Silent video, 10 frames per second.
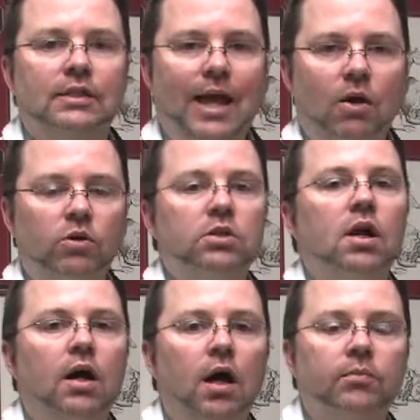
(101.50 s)

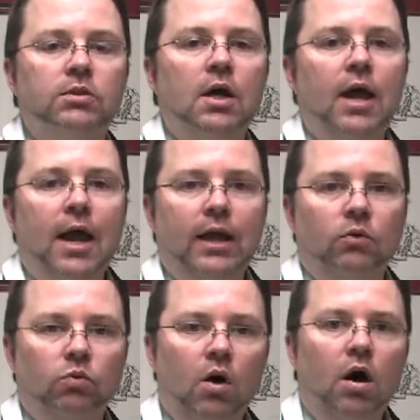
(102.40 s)
countertops
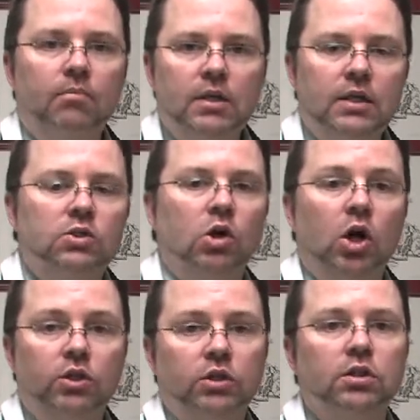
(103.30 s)
and raw meats or
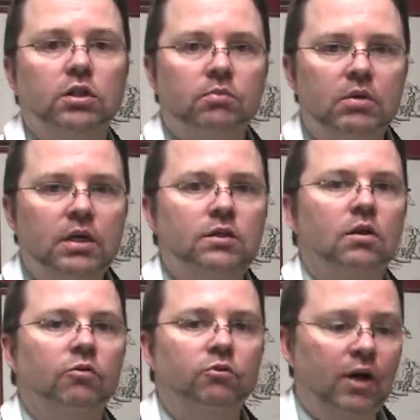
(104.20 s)
undercooked meats
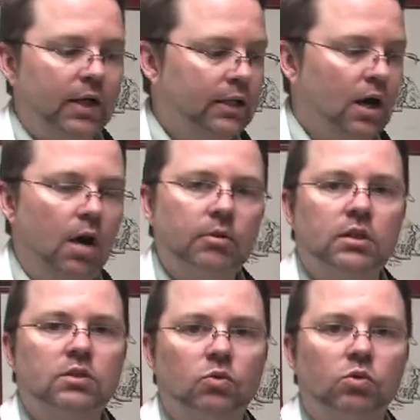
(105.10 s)
are very
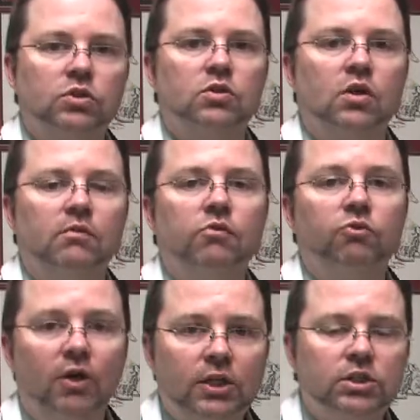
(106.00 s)
commonly sources of
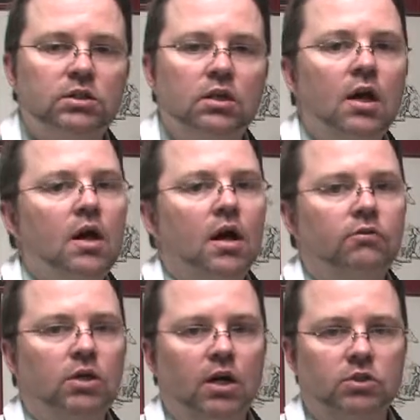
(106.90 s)
infection
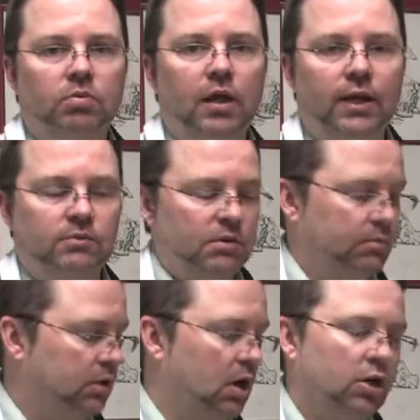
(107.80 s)
of toxoplasma.
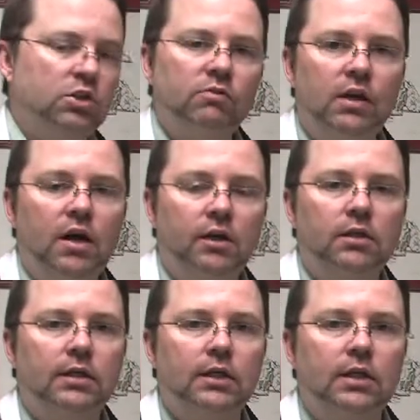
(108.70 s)
But talk to your veterinary
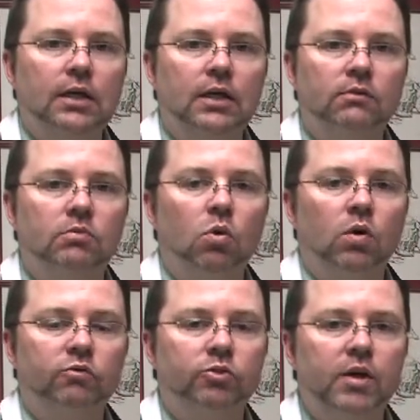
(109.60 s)
clinic, they can give you
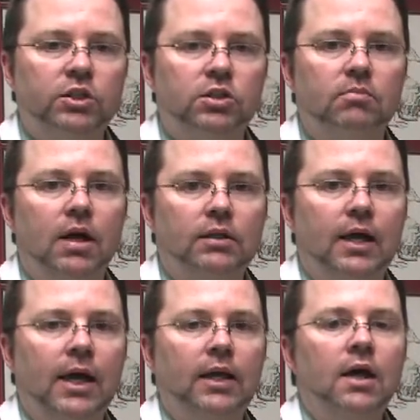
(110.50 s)
more information about
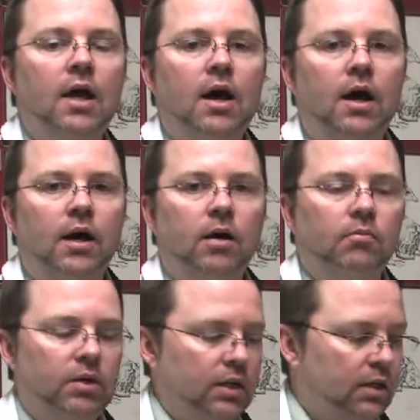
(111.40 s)
that. Um,
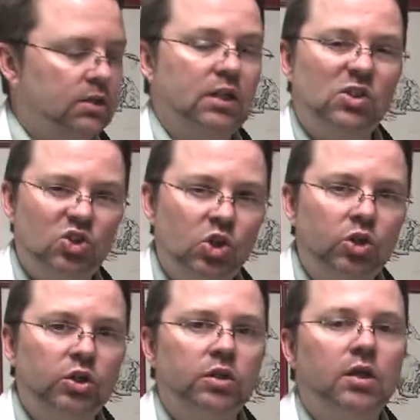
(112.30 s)
but it is a
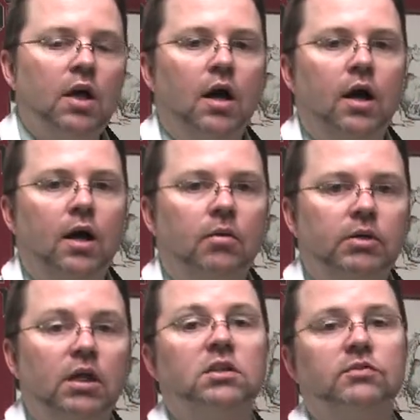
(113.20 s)
concern um,
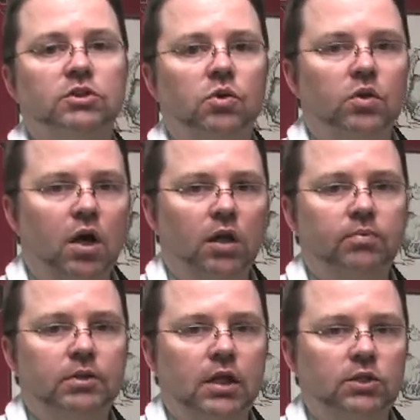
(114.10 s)
because of its zoonotic
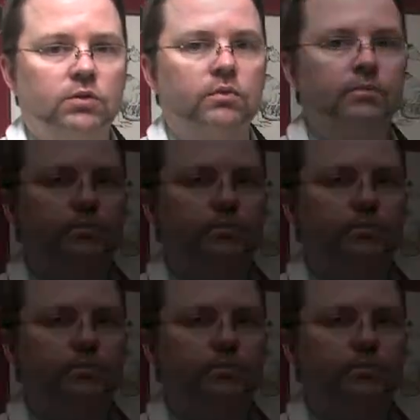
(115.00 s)
potential.